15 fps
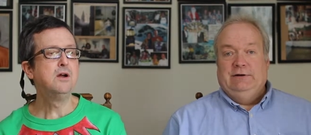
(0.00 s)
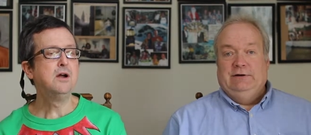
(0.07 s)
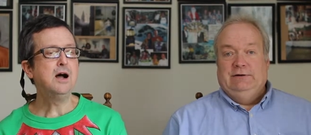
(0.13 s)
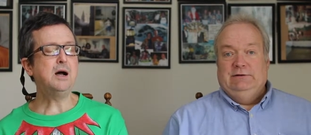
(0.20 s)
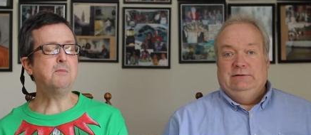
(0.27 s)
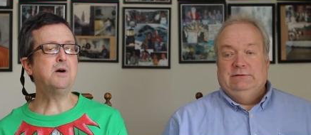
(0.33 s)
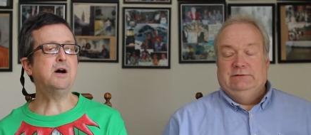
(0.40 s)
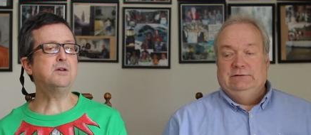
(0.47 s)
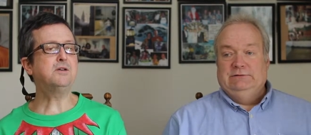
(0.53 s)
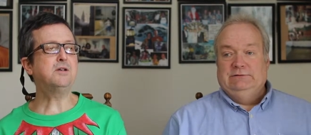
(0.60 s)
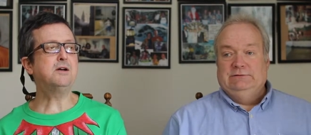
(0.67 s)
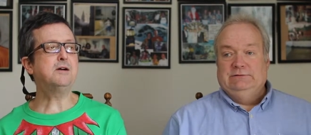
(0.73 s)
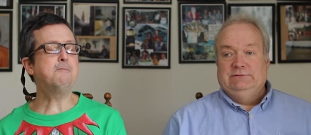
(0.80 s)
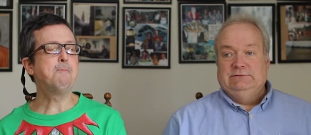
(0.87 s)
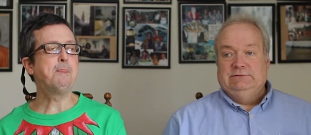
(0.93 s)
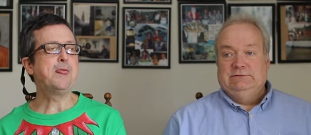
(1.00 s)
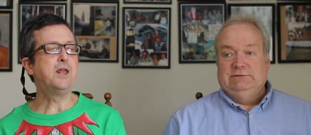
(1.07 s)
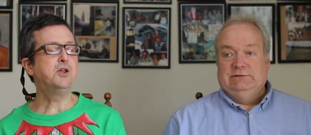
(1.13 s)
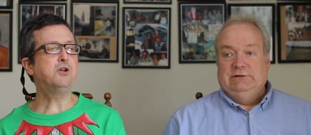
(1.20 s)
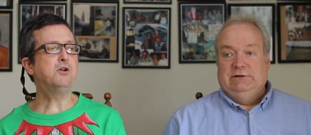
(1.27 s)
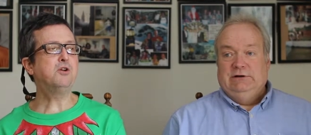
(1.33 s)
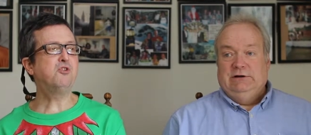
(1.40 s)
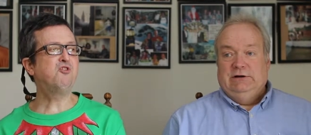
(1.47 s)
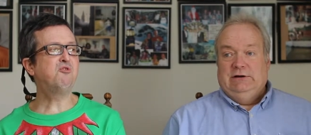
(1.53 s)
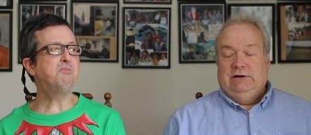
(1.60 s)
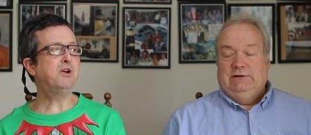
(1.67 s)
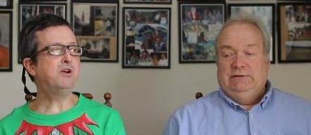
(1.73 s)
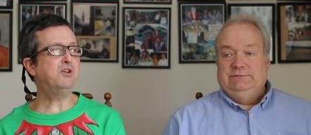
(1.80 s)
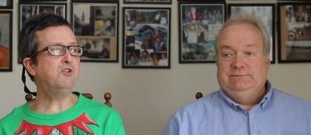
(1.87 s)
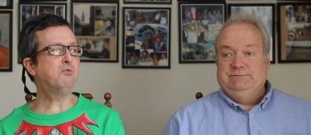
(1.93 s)
Speaker 1: How about uh, your
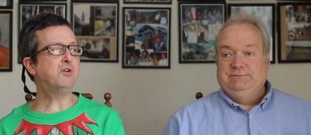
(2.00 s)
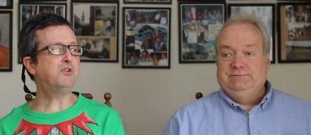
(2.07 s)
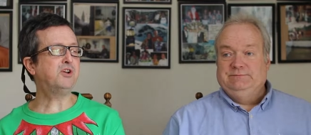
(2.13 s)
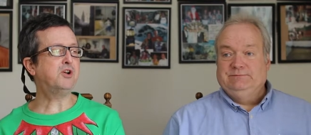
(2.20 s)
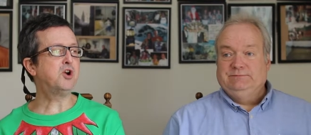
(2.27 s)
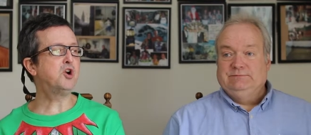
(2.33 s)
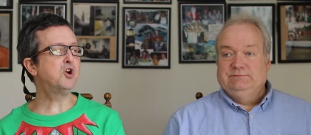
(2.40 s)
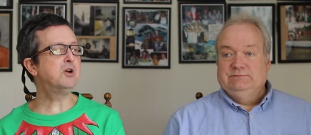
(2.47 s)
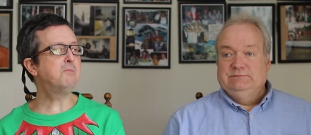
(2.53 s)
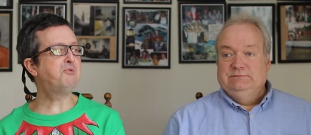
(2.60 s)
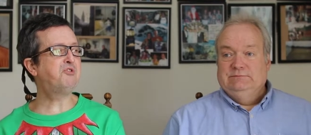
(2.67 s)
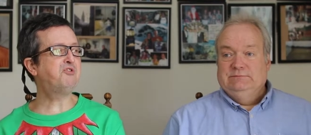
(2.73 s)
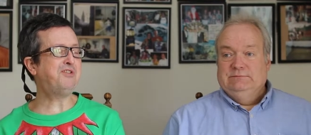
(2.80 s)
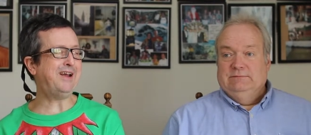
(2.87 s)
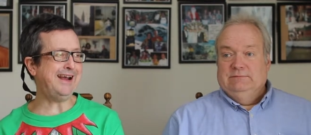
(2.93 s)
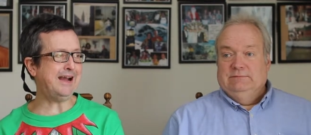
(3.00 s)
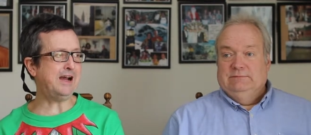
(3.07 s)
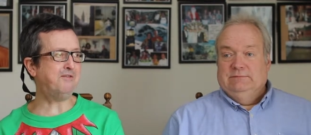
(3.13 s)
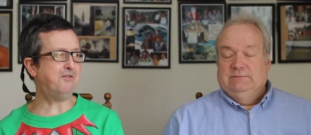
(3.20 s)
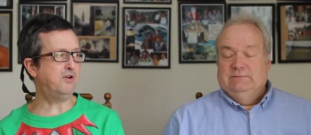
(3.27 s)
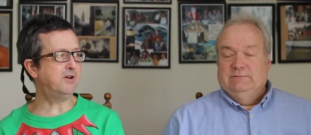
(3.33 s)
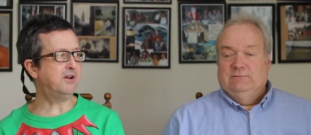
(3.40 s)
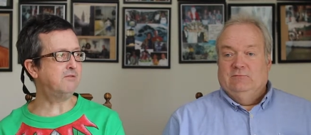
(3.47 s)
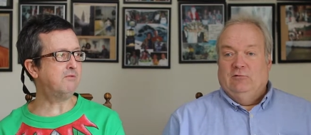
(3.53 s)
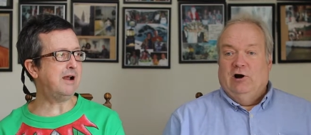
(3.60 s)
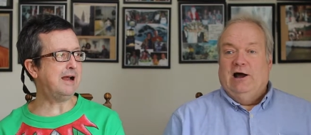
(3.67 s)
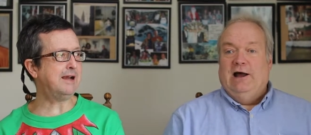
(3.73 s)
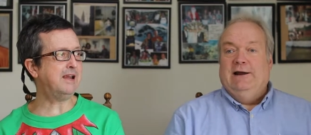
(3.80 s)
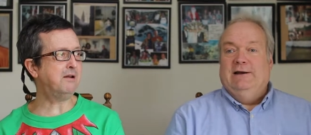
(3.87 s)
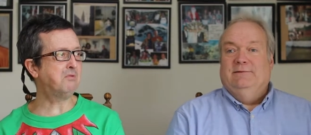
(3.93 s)
experience? You worked at Herb's Tavern in
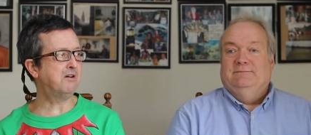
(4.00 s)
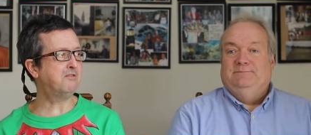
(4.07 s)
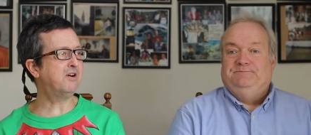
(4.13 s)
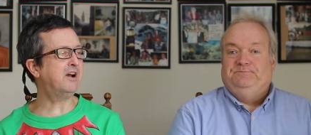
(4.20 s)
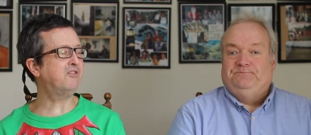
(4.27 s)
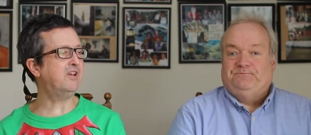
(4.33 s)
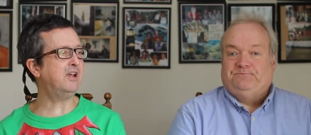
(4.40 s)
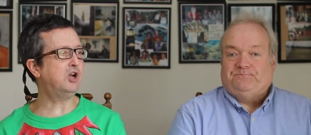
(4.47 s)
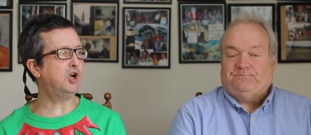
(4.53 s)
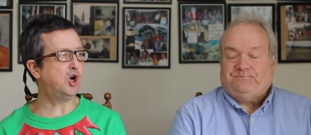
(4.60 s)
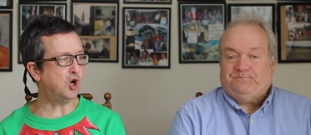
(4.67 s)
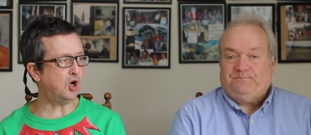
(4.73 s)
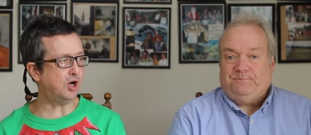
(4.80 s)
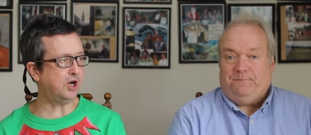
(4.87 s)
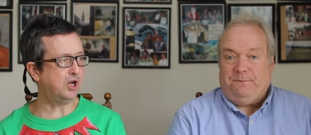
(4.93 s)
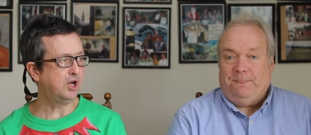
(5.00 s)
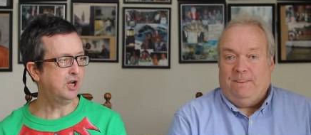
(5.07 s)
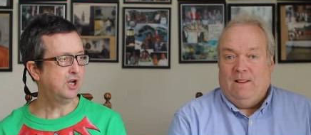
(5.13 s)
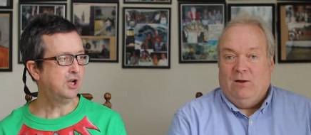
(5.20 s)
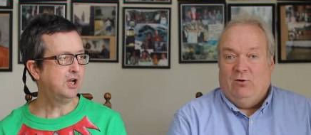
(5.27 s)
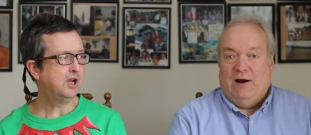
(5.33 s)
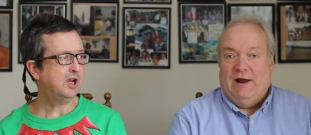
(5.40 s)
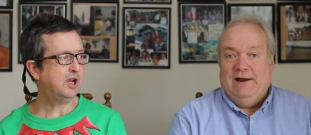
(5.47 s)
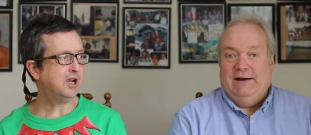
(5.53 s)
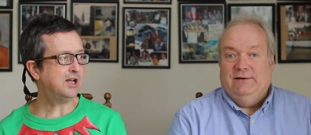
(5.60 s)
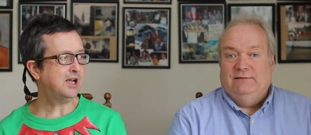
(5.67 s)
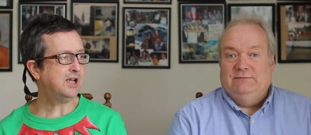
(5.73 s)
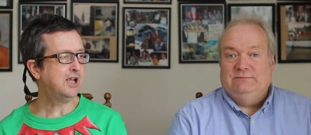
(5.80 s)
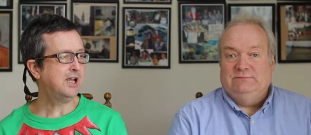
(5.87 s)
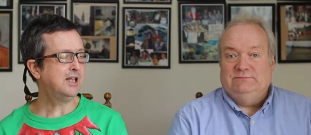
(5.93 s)
Rocky right. River as a cook. Right. And
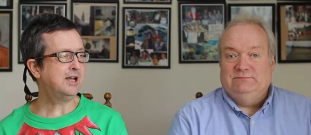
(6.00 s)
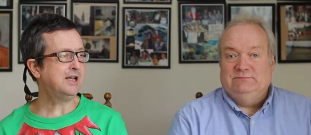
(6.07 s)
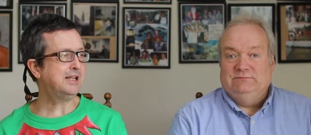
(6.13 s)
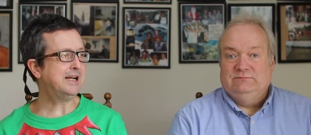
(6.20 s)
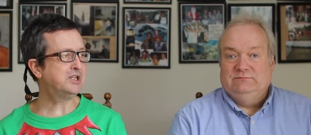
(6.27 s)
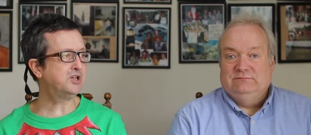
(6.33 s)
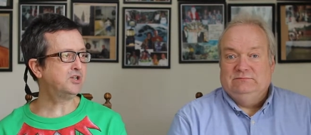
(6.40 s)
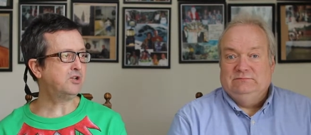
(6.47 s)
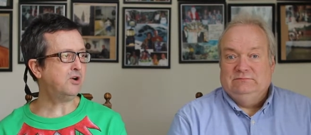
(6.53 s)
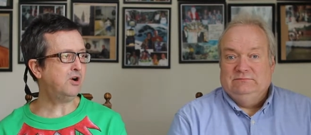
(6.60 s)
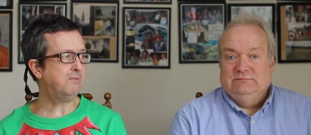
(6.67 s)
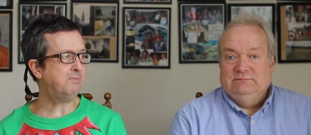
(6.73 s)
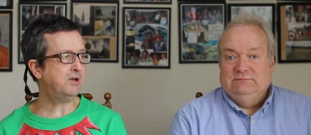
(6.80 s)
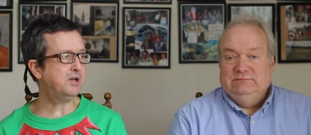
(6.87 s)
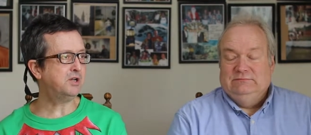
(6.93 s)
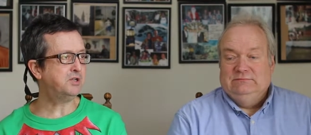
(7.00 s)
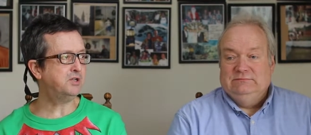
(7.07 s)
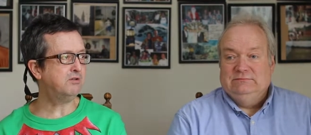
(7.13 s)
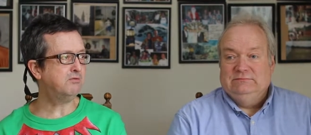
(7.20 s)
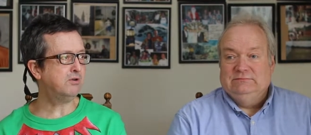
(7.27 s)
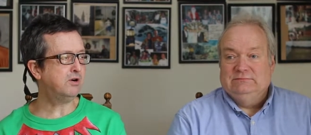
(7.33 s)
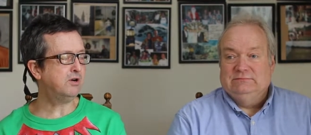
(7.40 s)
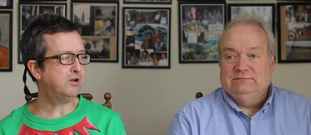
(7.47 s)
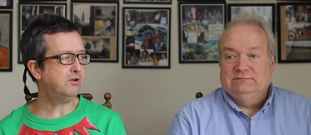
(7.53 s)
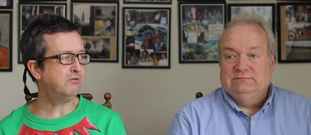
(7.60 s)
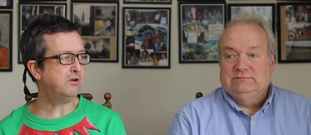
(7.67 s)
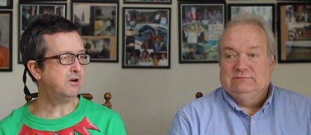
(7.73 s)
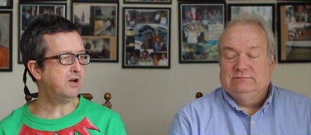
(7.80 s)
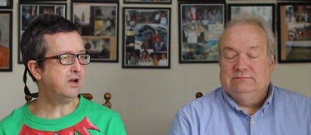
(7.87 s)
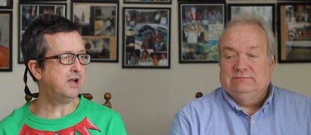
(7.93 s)
I like that story because you were you
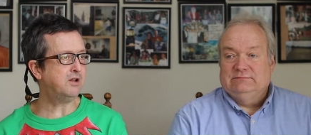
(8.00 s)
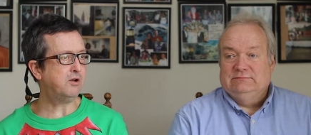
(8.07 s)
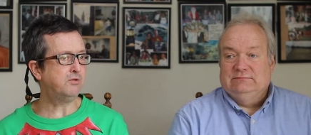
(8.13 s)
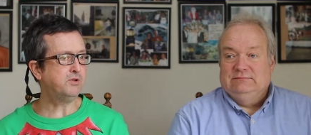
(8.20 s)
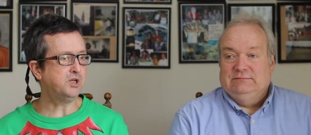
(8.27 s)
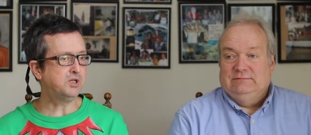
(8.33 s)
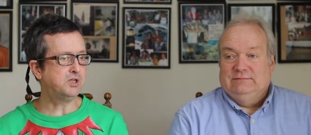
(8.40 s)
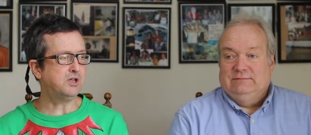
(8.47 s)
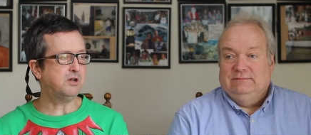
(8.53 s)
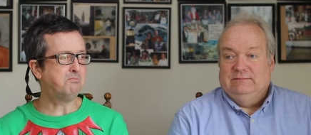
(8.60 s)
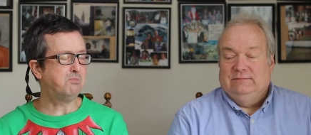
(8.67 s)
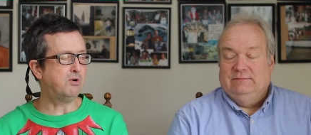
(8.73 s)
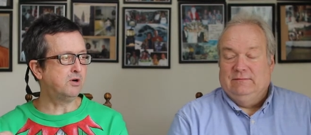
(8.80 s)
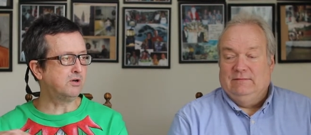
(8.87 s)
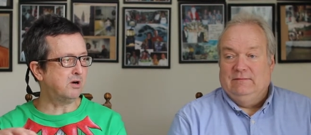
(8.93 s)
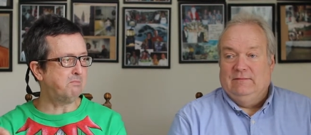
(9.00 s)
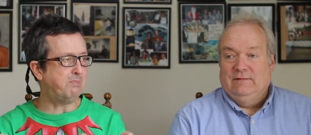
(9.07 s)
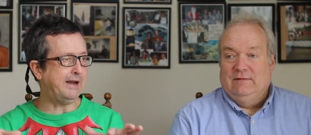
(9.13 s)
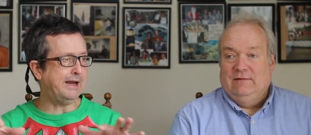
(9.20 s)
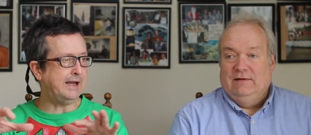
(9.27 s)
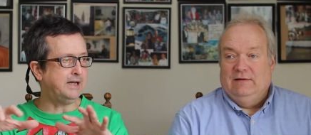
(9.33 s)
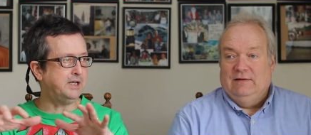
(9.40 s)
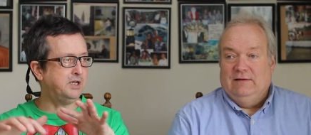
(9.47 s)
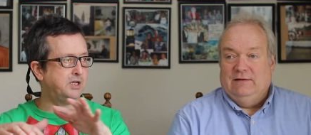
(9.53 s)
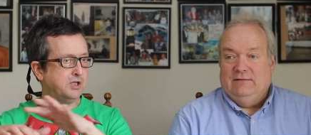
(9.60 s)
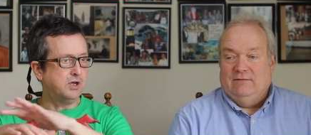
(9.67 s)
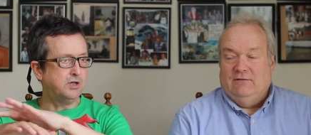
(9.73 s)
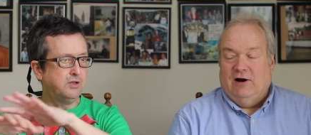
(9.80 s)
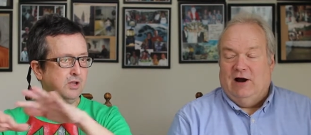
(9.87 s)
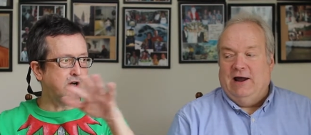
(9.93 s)
were had all these uh, burger patties
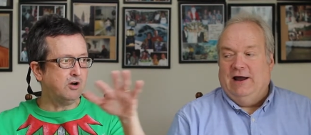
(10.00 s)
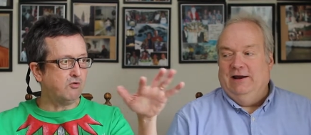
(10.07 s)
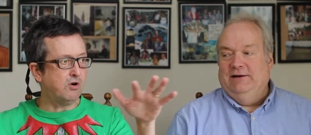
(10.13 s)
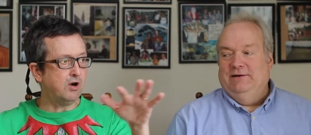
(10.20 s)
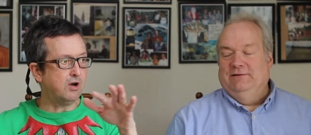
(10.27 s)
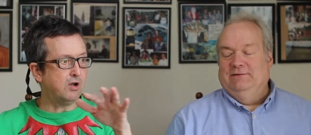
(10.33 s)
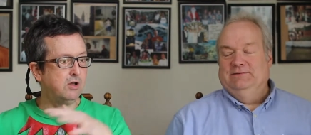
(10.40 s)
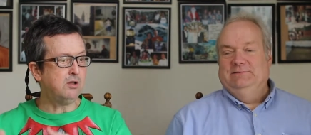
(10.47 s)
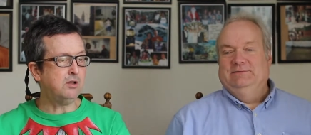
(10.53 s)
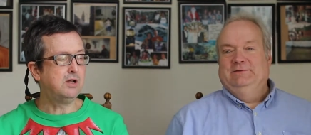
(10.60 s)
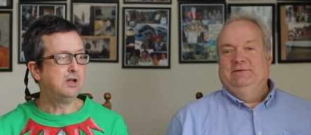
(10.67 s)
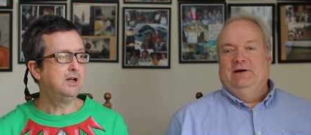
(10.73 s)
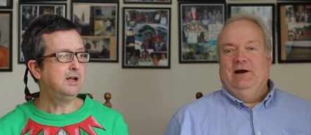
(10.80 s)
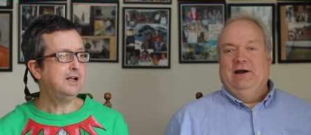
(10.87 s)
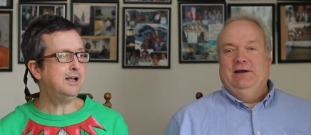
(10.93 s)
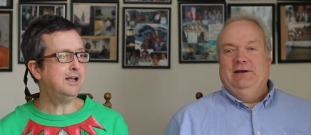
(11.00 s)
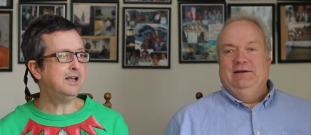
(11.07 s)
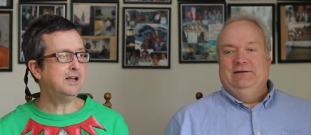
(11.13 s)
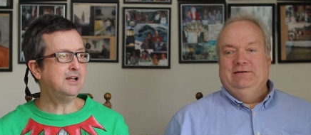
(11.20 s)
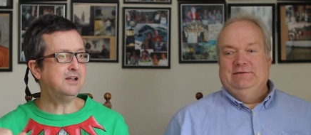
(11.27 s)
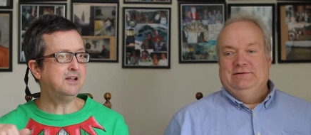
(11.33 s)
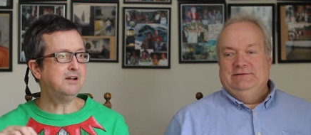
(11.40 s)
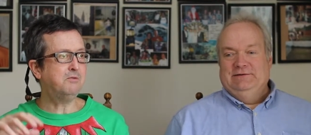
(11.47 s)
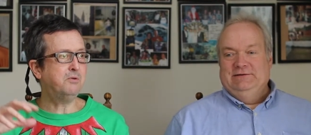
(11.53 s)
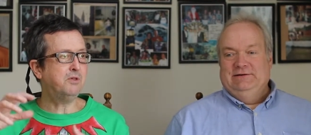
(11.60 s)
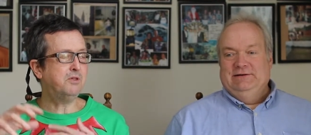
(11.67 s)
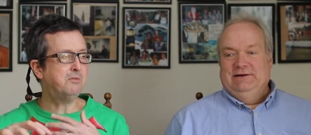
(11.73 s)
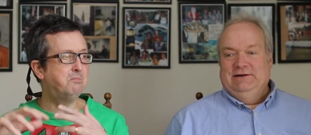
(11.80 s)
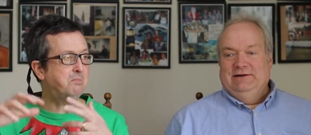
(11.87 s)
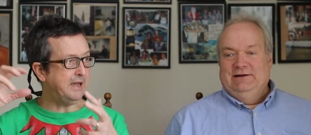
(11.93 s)
on right. the grill. Right. And uh, with
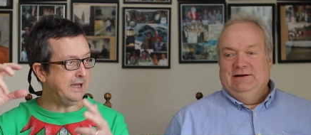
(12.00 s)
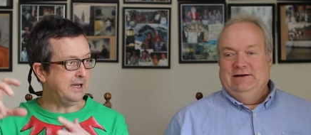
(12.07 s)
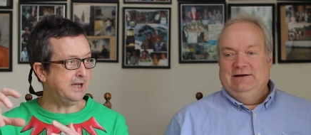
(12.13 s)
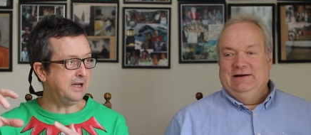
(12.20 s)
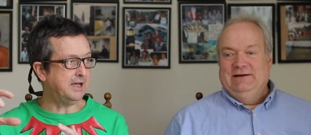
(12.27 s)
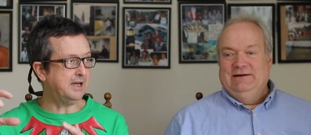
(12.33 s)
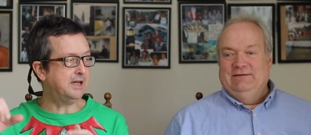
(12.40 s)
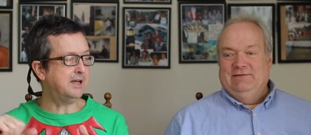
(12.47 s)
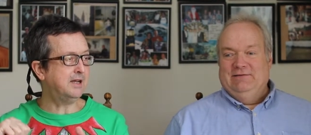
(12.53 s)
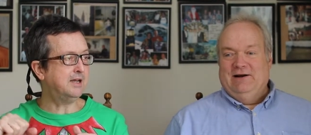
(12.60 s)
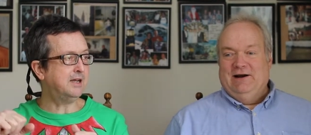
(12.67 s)
the bacon and uh,